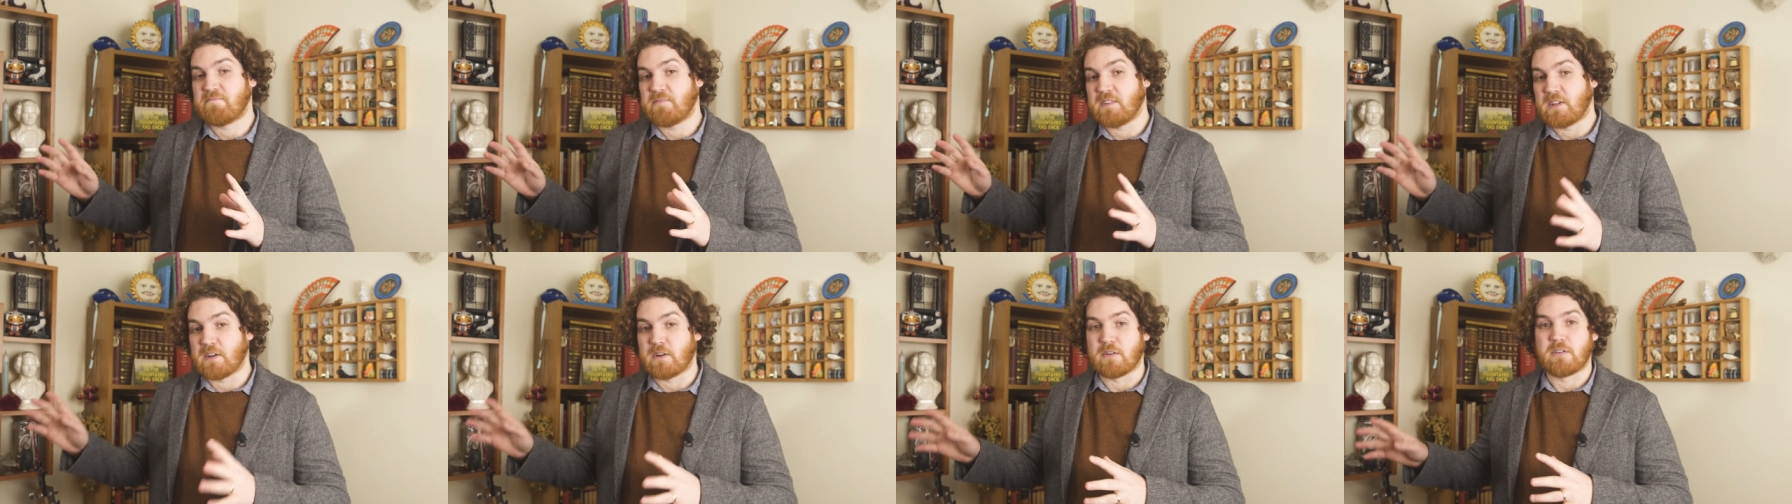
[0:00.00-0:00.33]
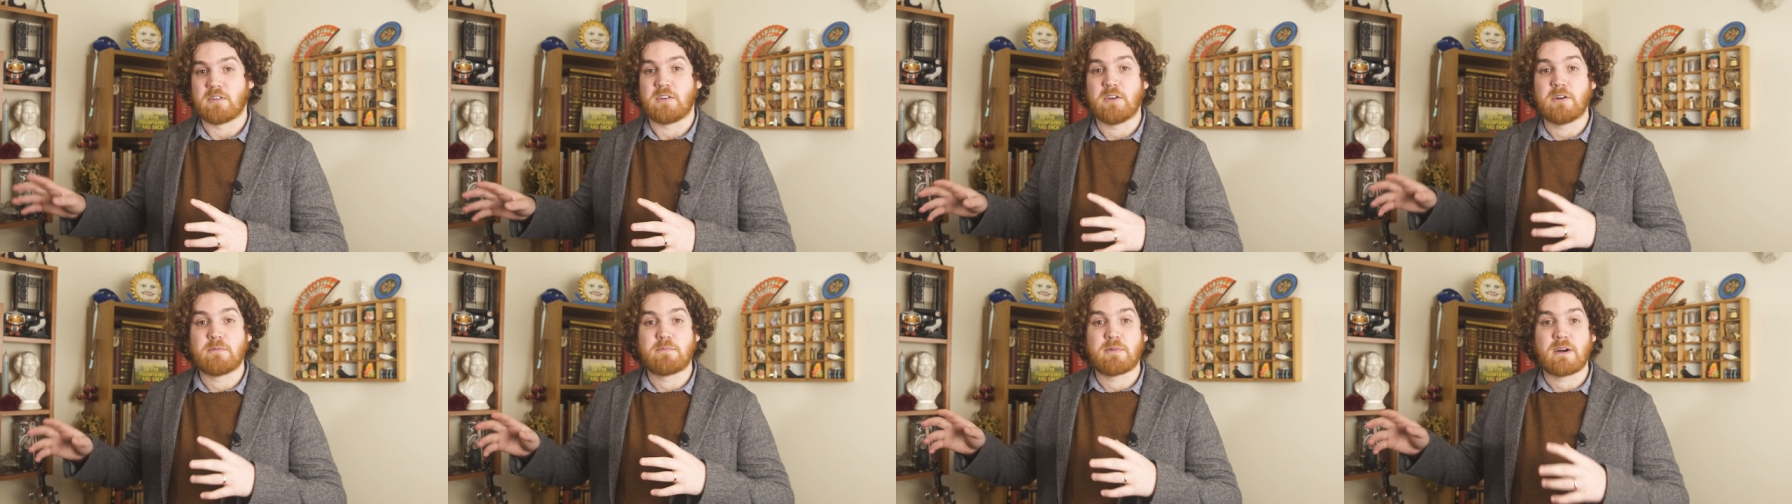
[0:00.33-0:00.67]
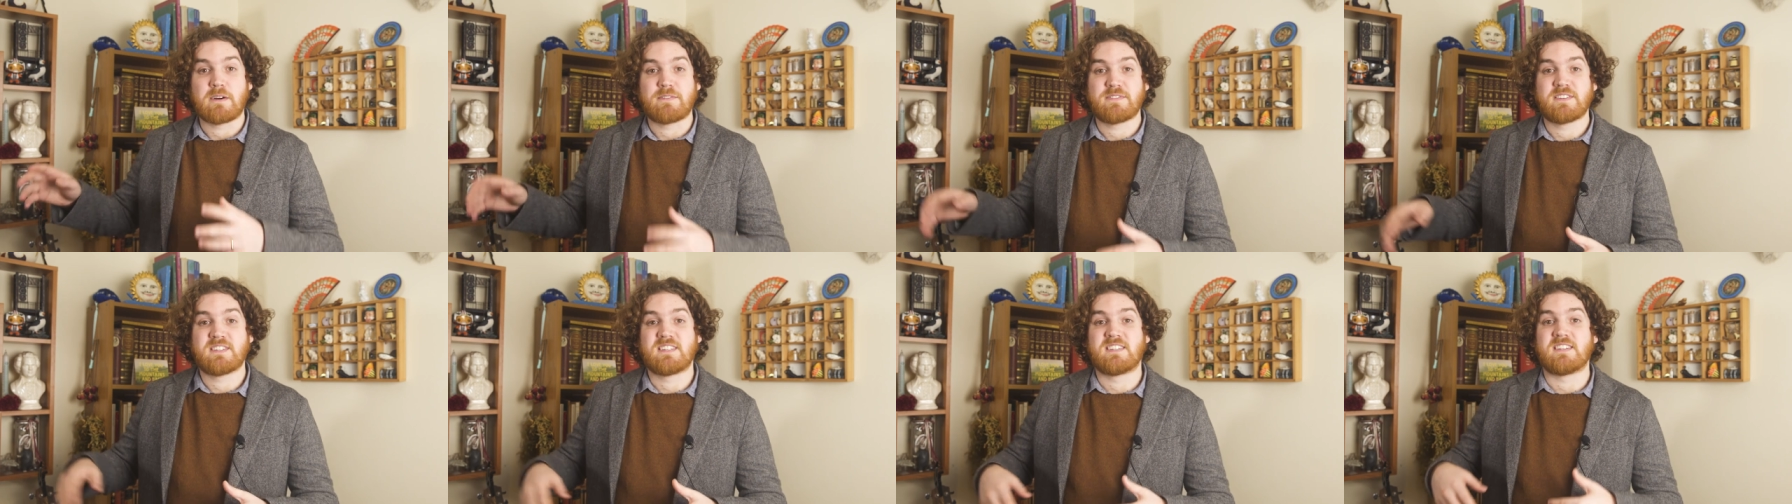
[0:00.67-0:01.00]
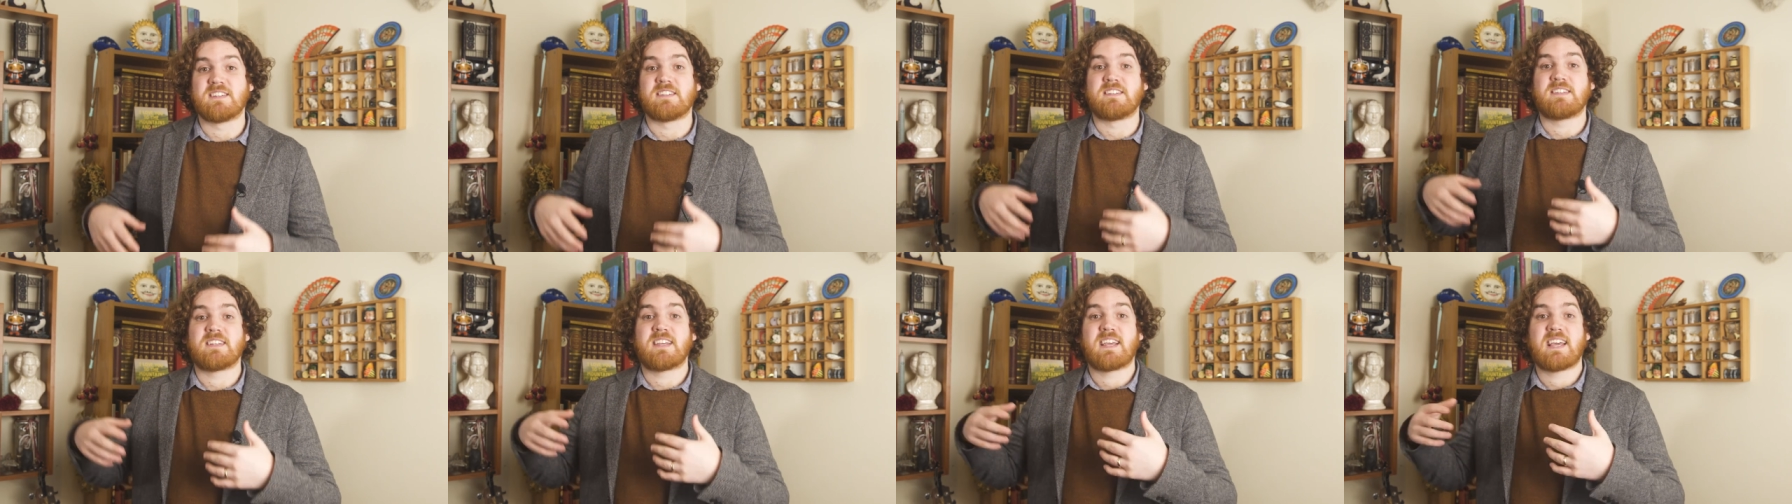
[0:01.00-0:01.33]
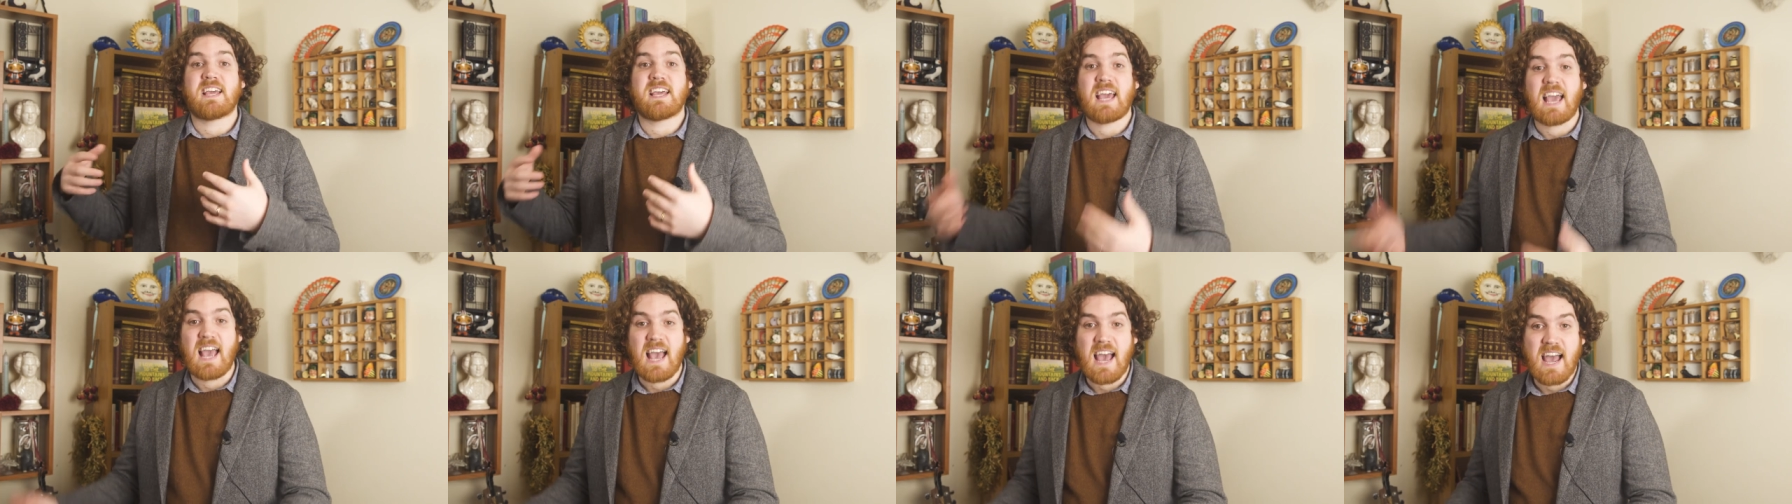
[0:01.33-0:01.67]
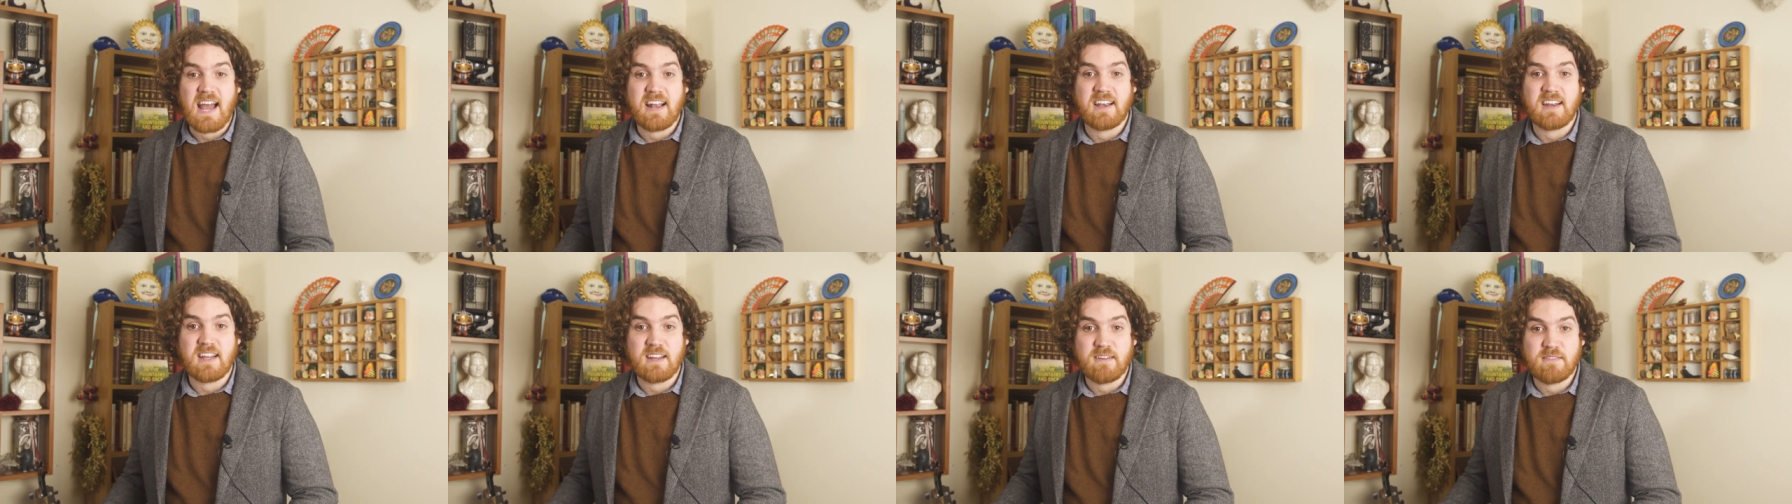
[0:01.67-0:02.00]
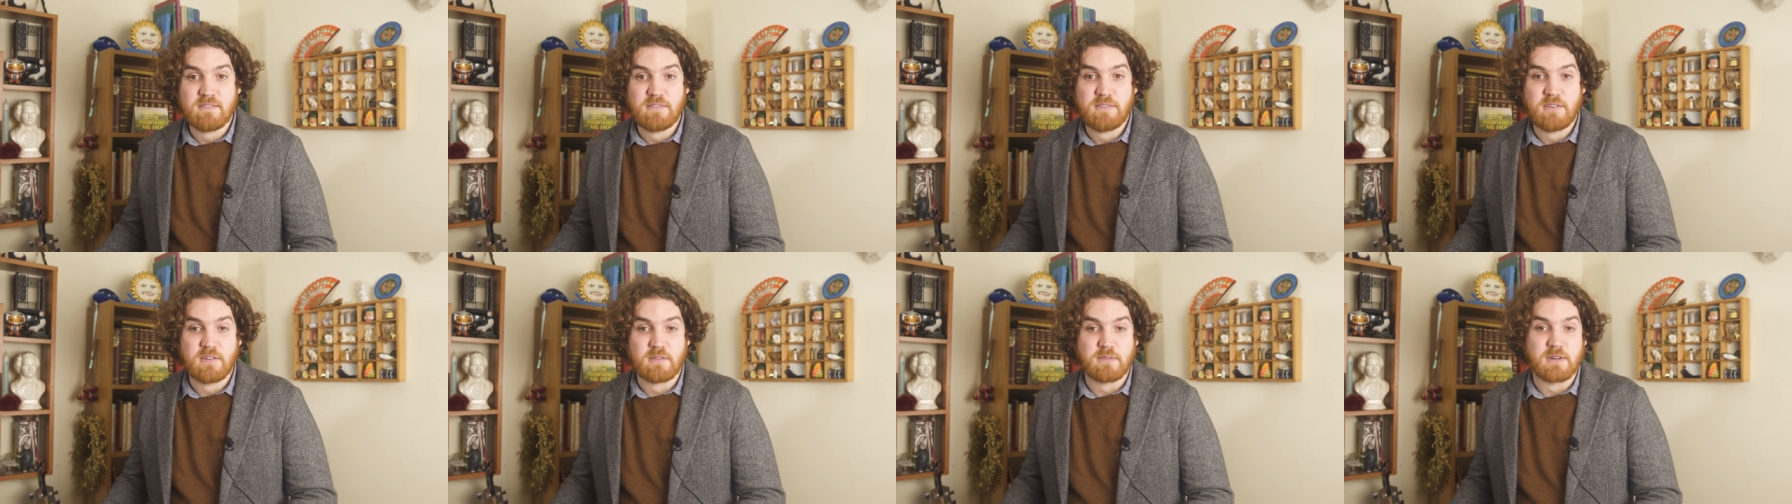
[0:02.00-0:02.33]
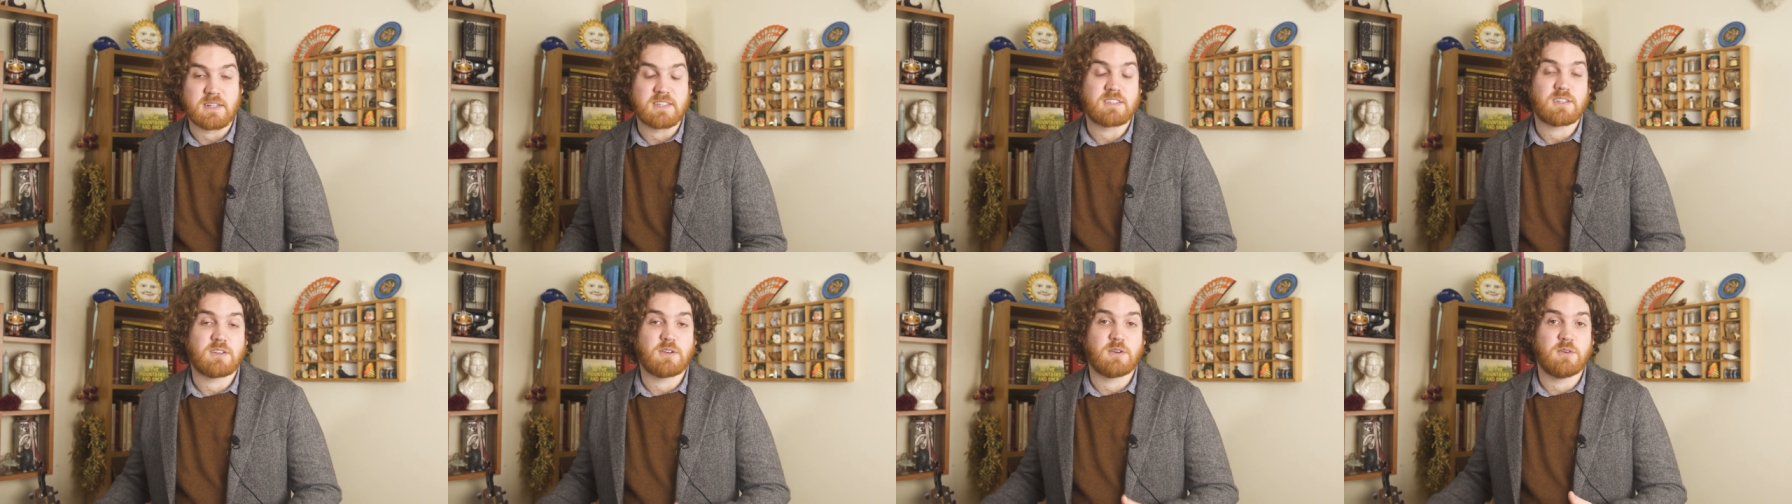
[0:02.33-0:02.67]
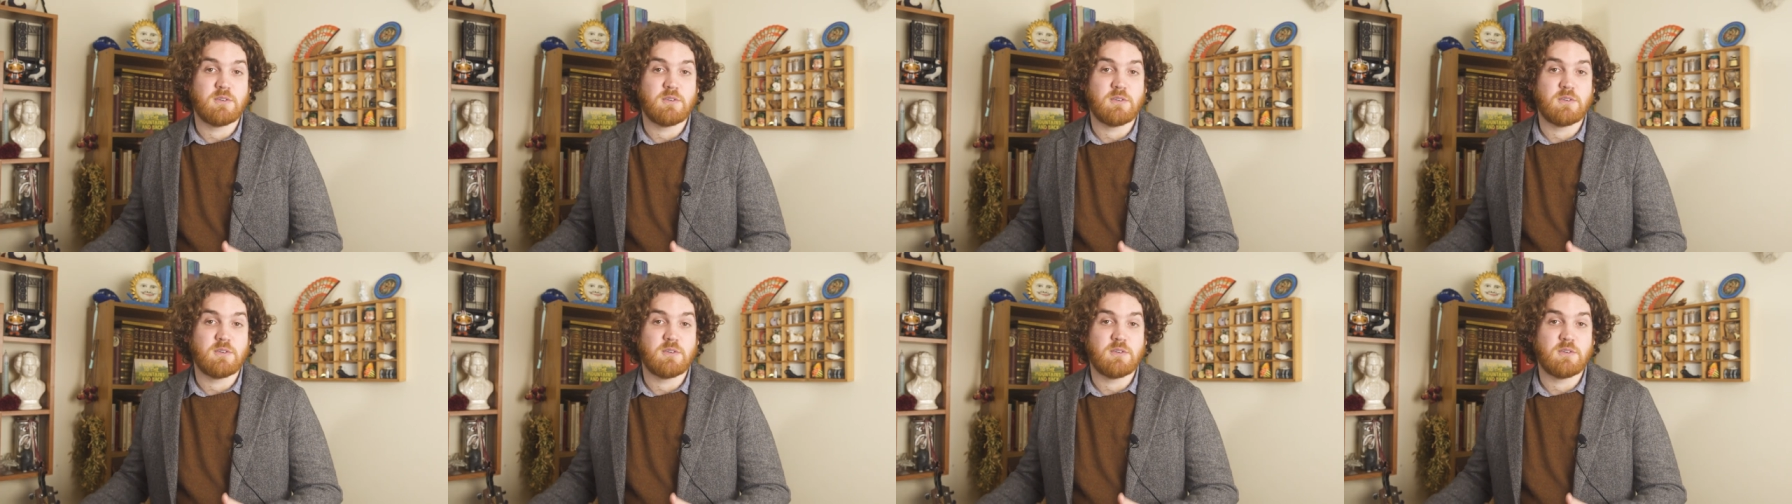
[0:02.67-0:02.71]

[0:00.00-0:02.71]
you know, your preferences can influence